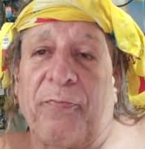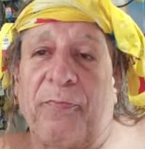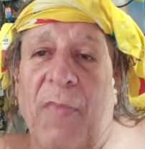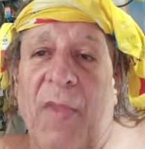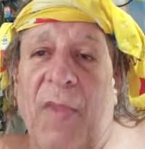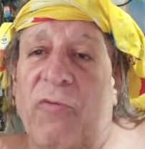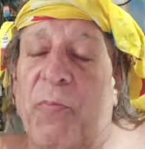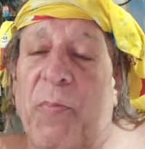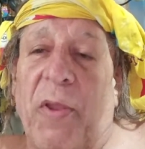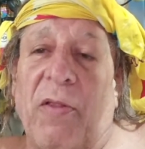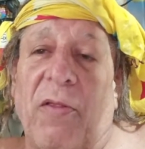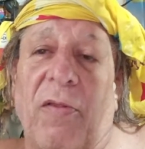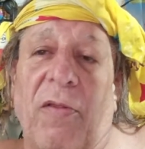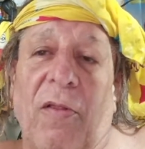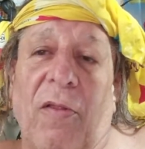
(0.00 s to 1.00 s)
It's
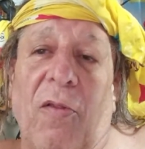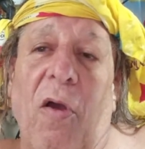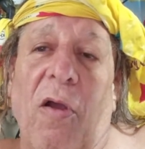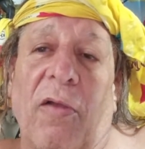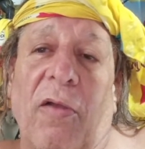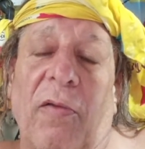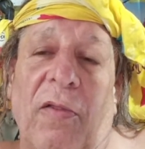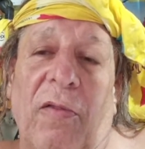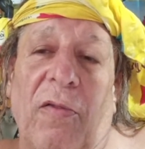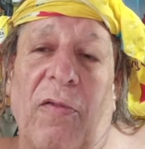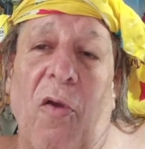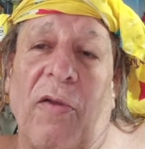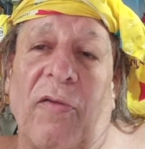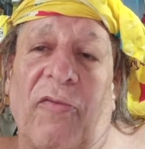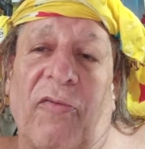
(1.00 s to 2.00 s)
been
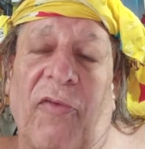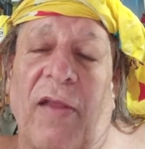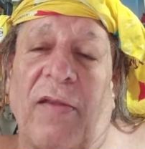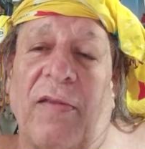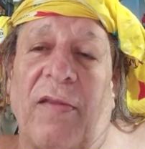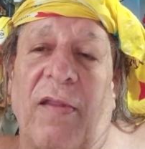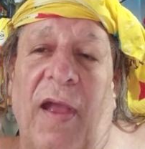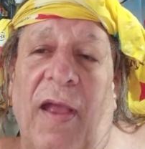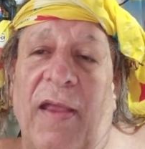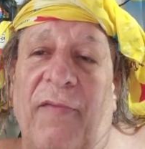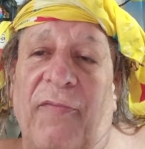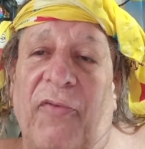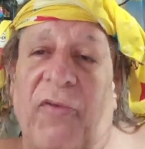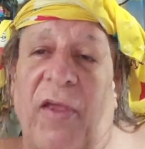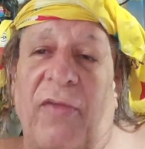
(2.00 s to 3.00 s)
long said. I
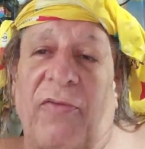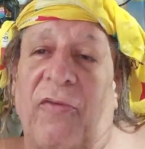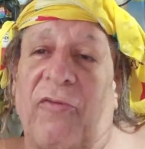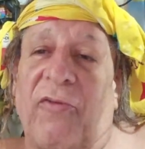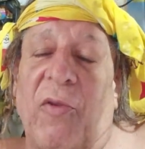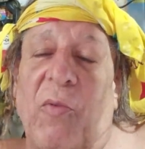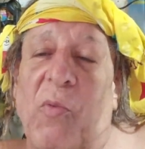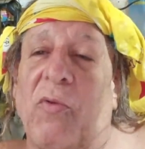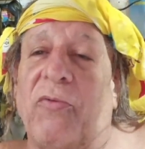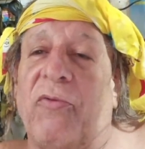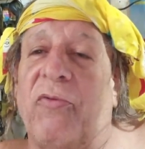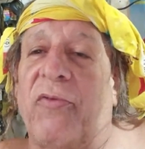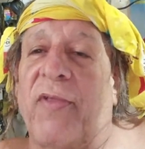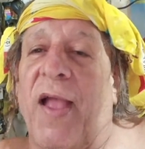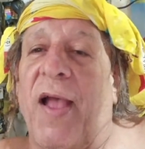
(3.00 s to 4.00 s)
have said this. He won't
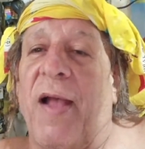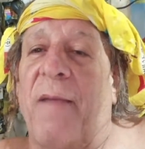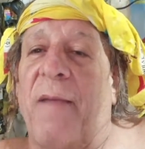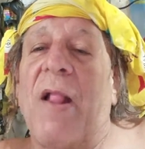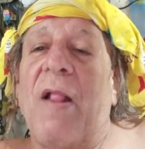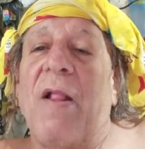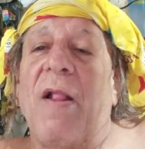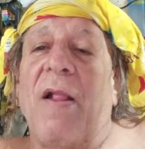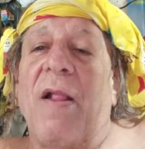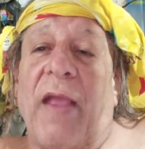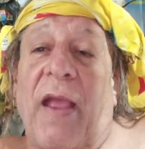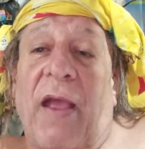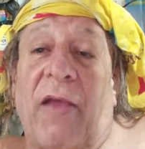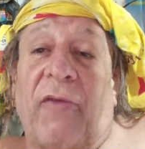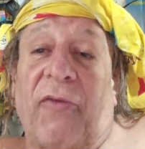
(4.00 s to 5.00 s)
stop.
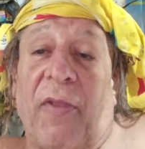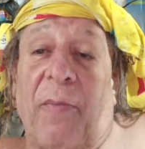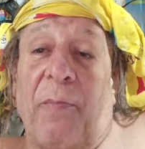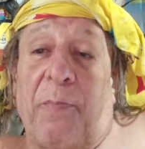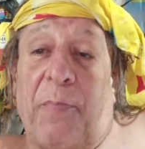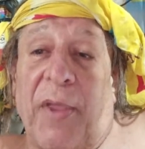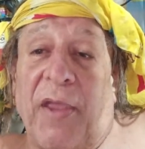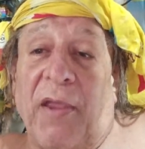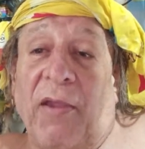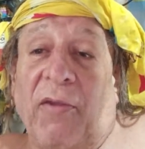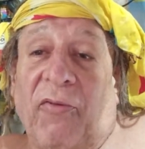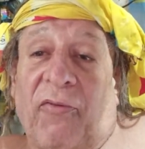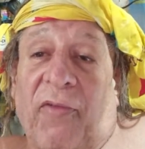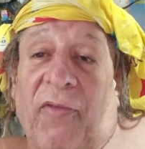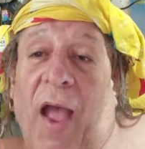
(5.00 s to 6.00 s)
He has to be
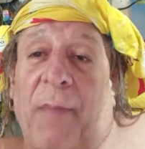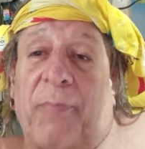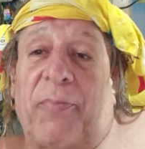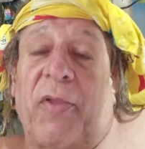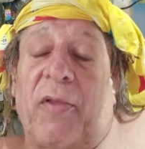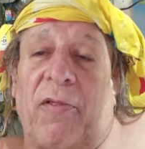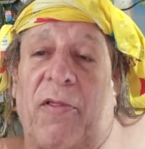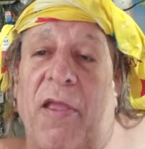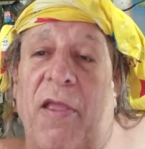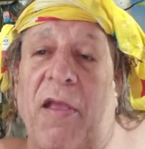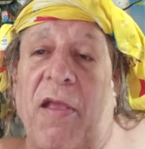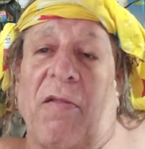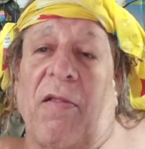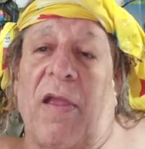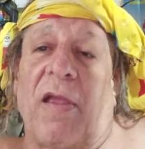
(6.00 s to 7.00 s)
stopped
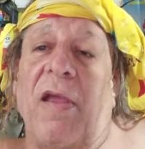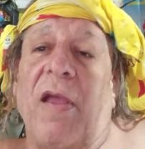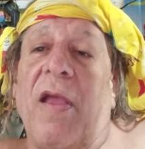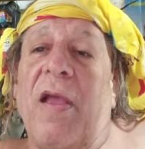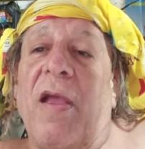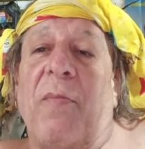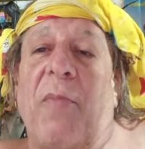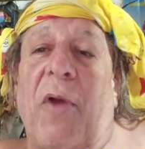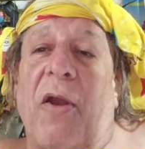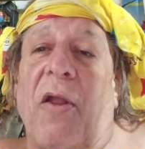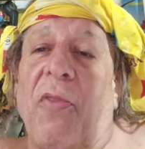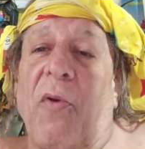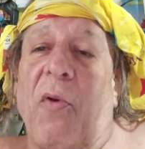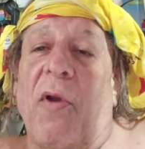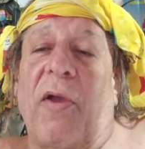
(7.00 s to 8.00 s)
legally, but
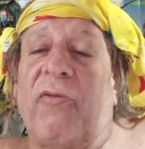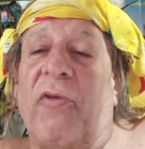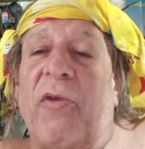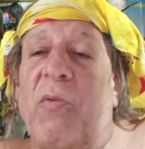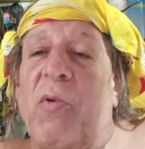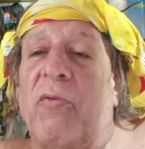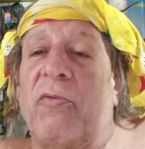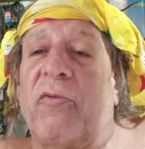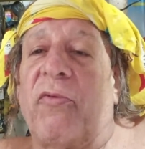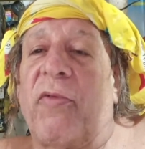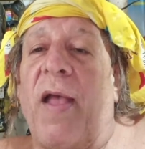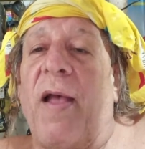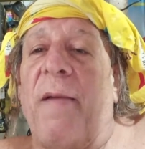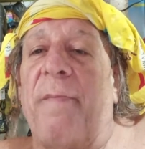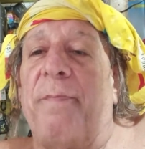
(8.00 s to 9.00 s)
otherwise he won't
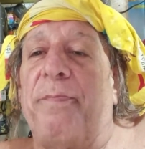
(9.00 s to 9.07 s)
stop.